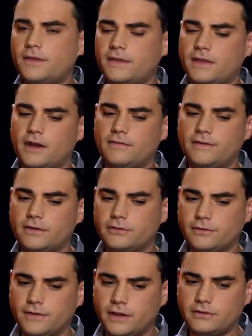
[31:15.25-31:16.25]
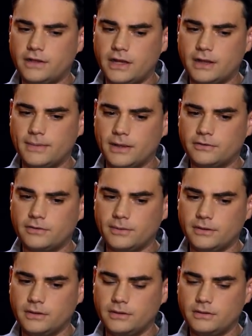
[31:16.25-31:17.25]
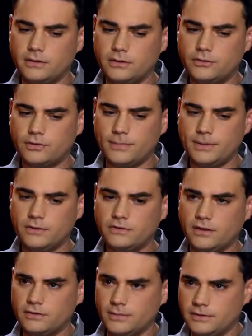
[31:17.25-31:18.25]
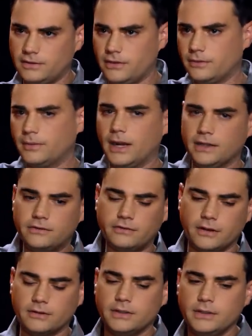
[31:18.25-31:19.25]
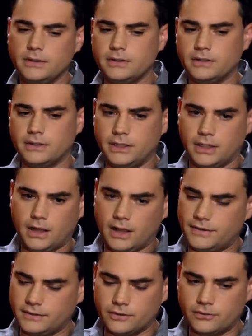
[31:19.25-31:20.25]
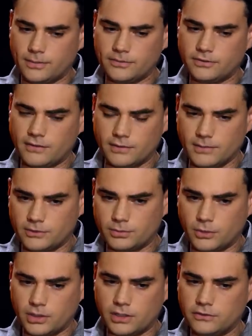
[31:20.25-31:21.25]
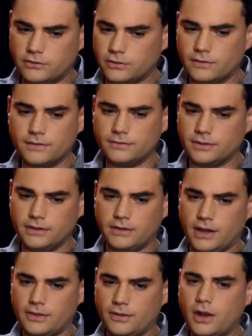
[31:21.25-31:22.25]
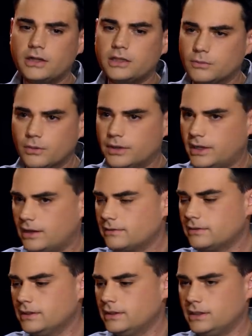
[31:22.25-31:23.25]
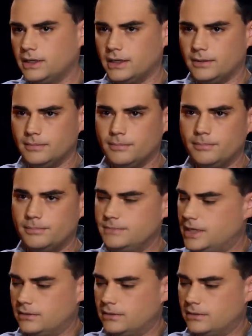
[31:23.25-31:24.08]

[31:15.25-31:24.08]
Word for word: of the thing that I've found so fascinating about some of the, the Trumpian sentiments on the right. So, you know, I think that Trump has governed much more conservatively than I thought he would have, um, you